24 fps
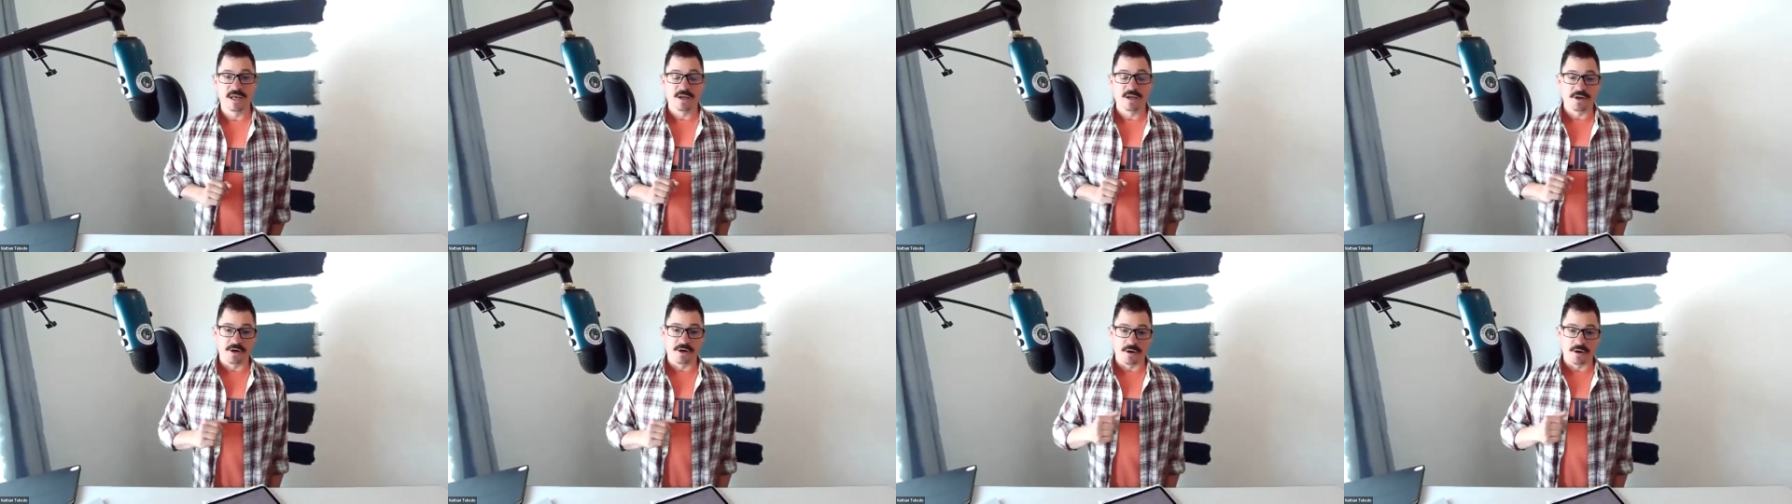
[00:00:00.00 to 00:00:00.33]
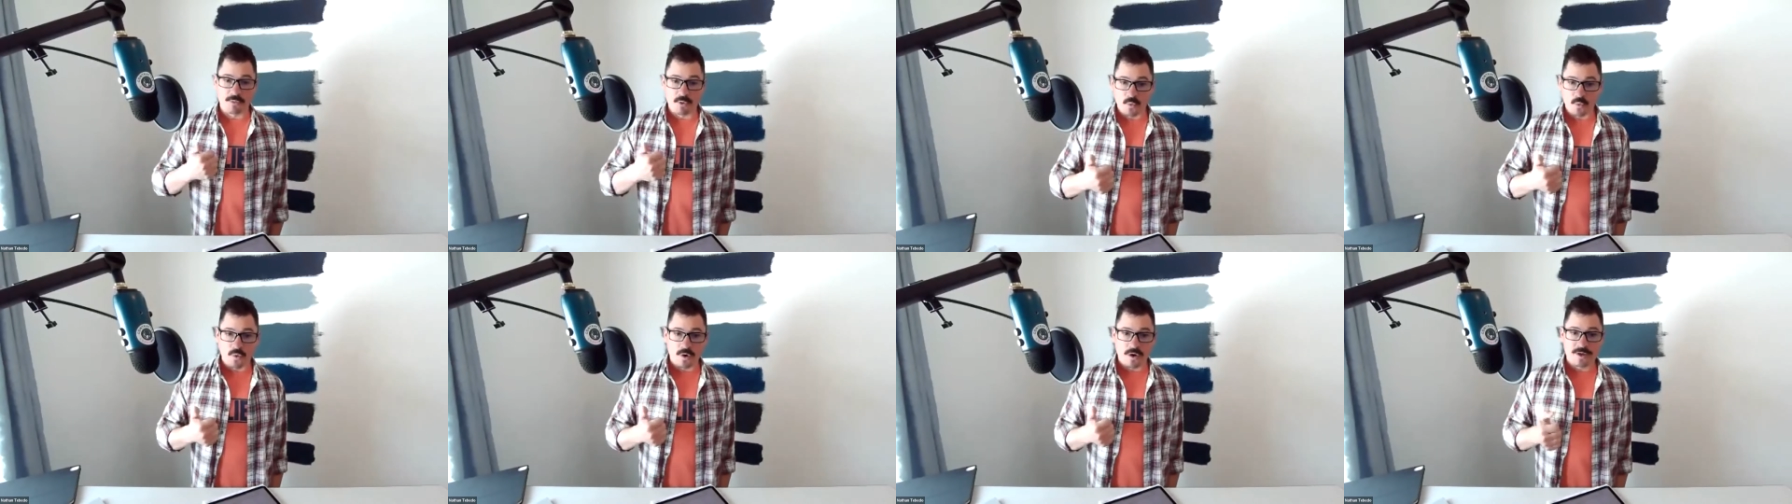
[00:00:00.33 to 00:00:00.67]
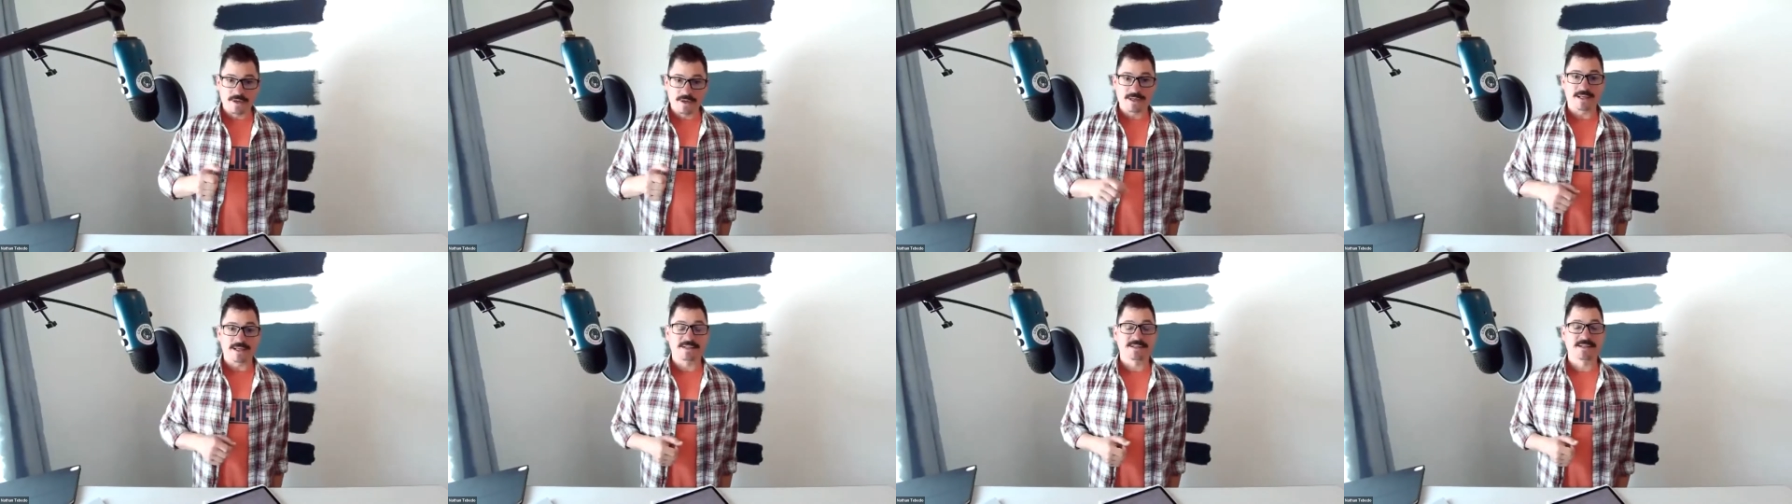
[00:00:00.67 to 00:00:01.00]
Number
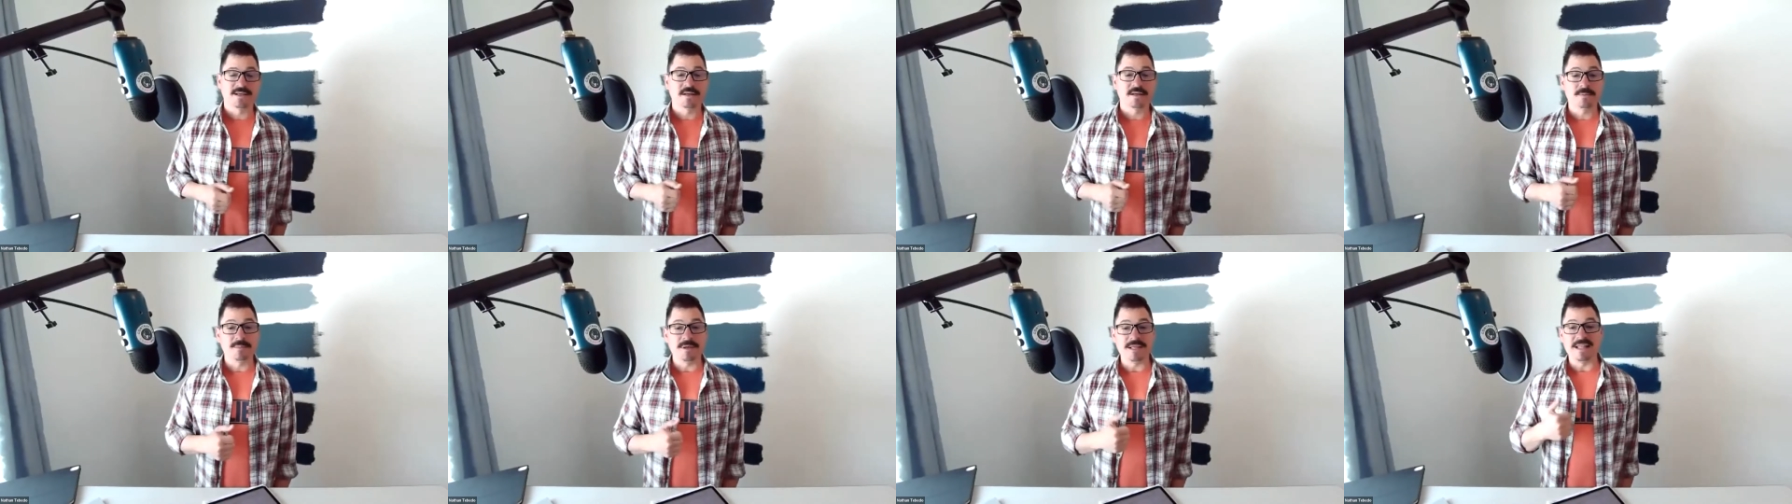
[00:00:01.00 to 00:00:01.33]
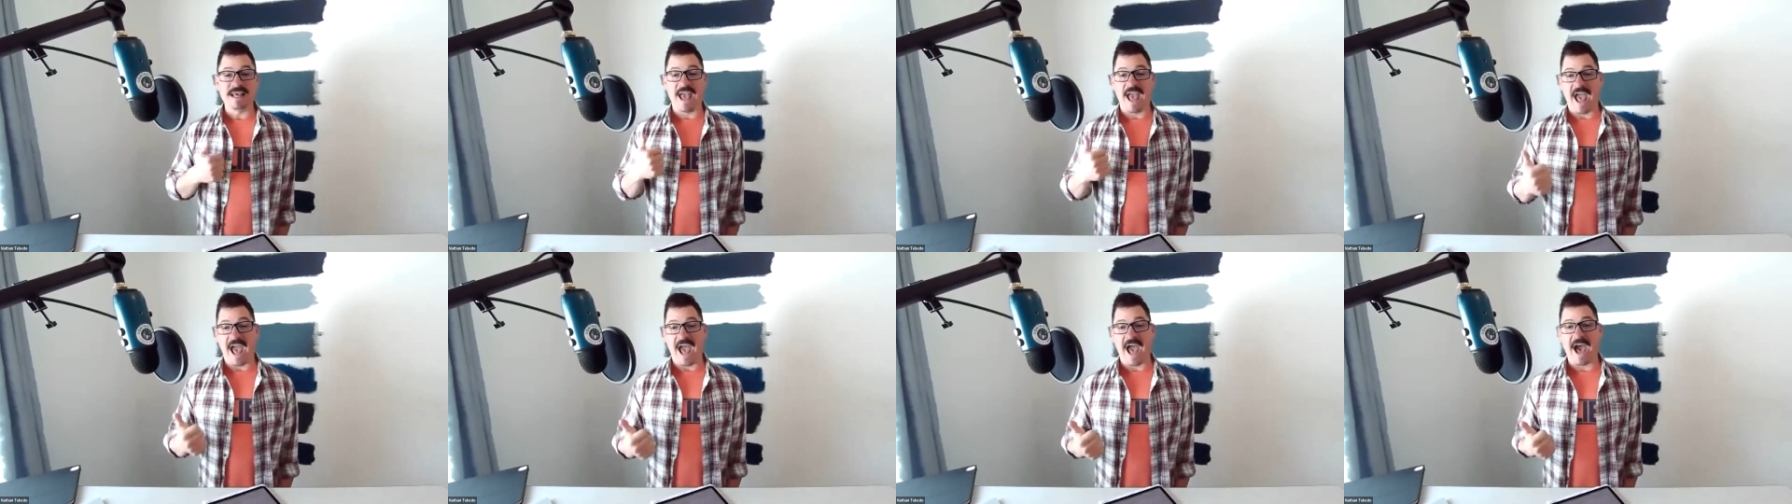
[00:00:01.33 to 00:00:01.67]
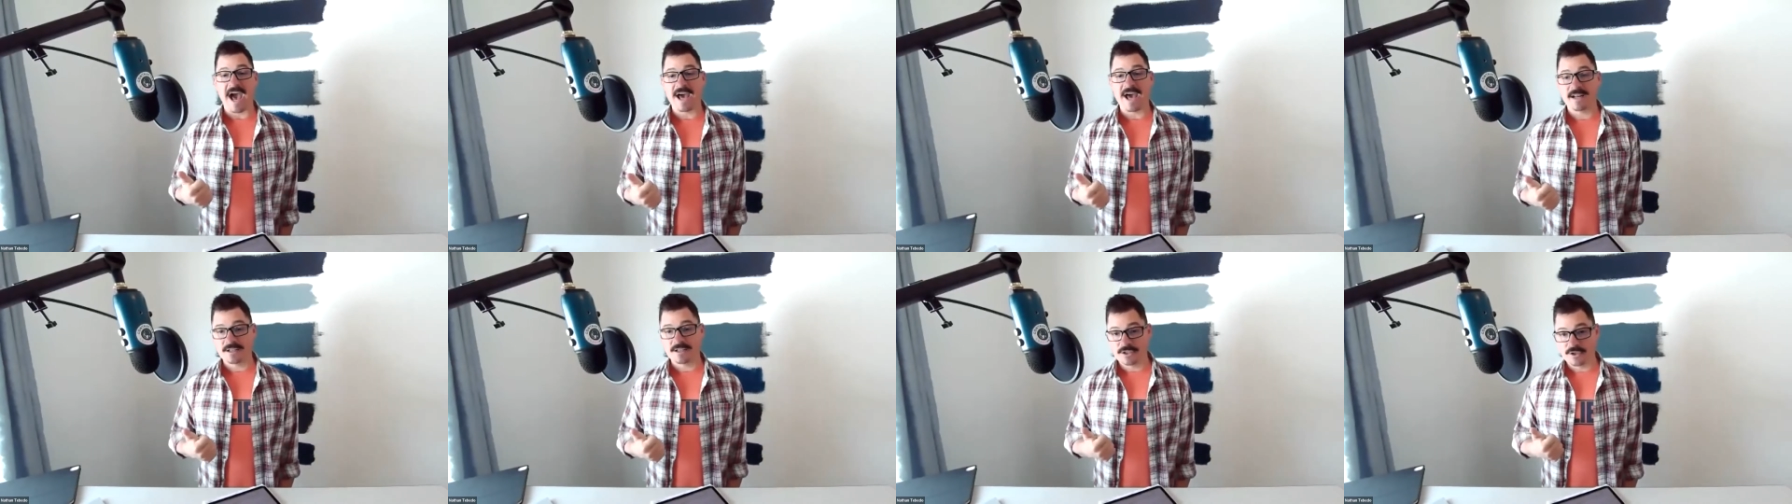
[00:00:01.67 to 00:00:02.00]
one, it's going to be the
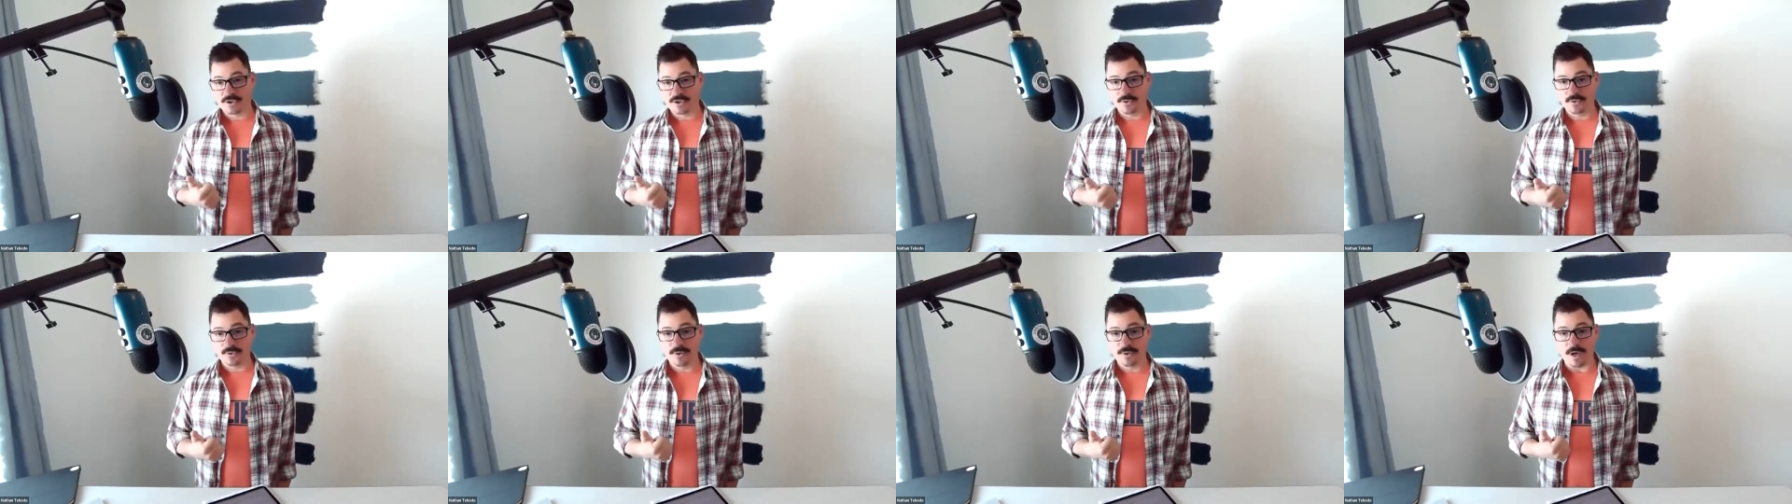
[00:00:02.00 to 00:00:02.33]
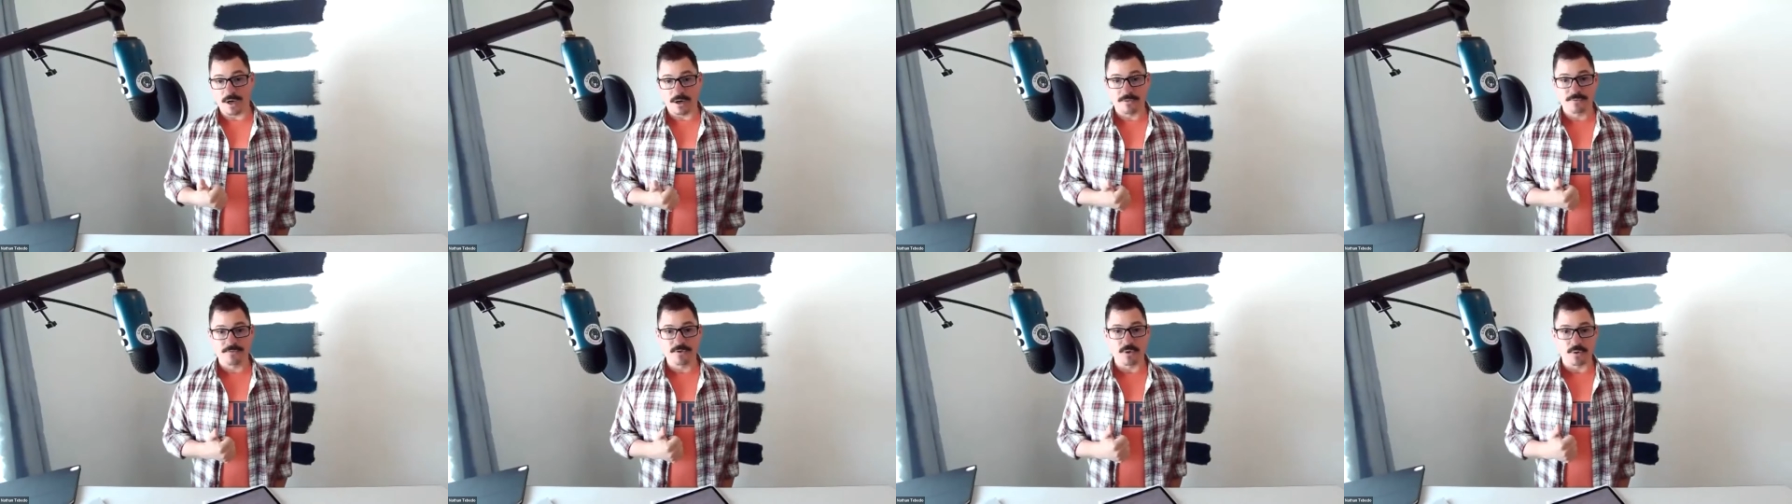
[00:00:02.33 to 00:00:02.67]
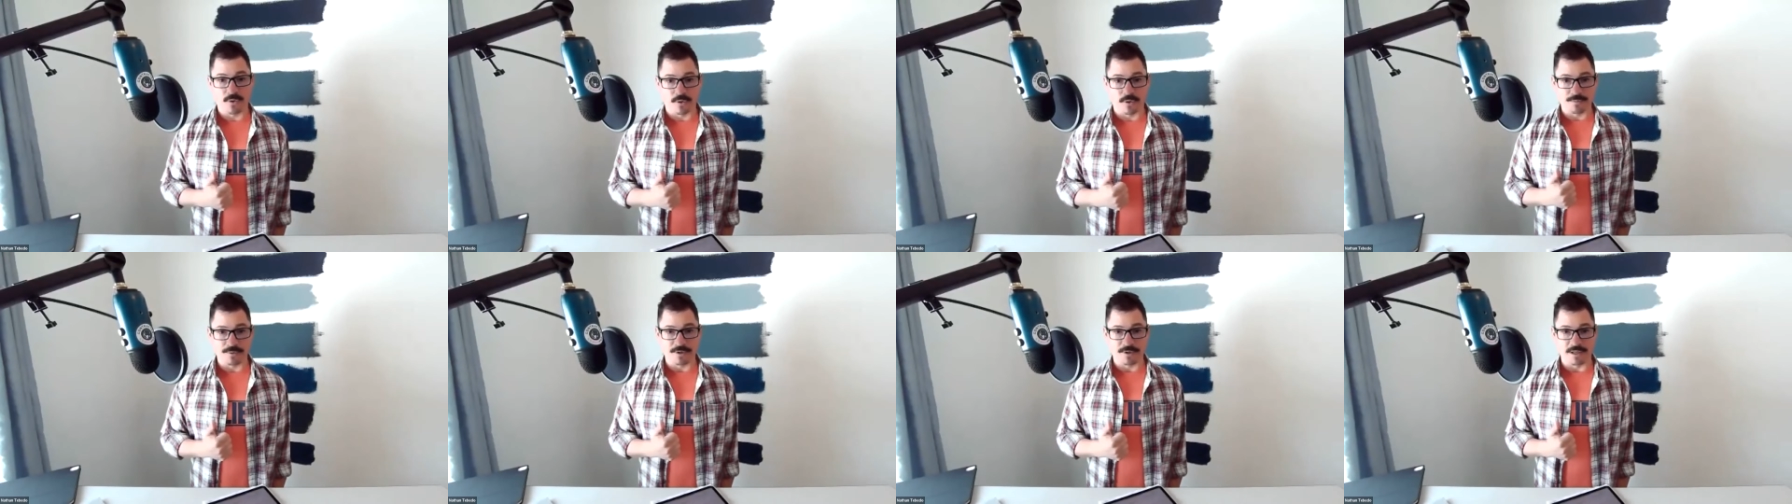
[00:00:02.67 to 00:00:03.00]
attitude of
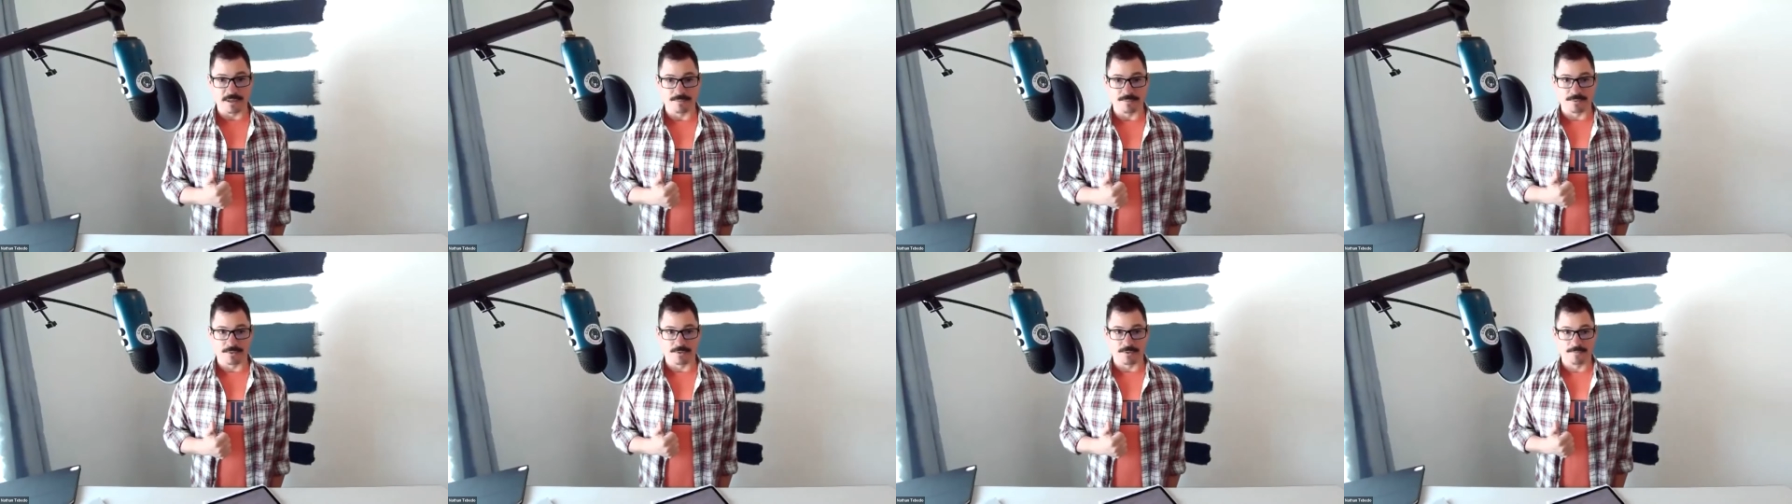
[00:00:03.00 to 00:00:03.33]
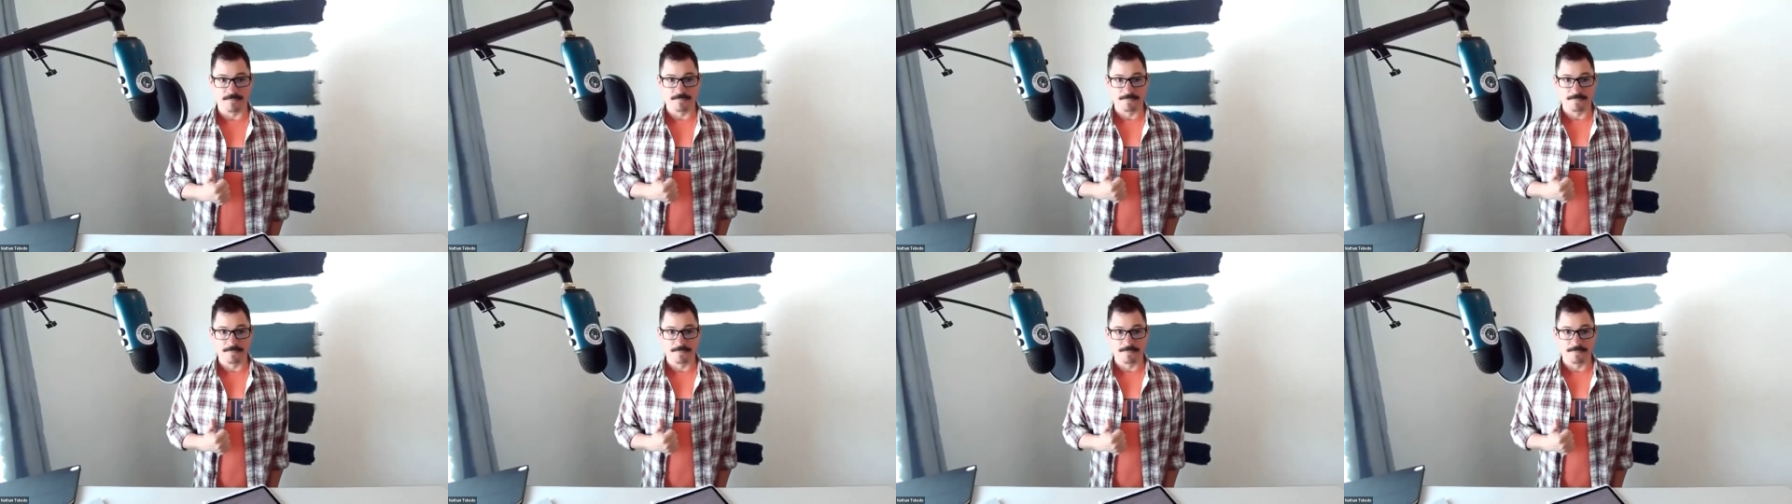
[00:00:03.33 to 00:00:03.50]
your people,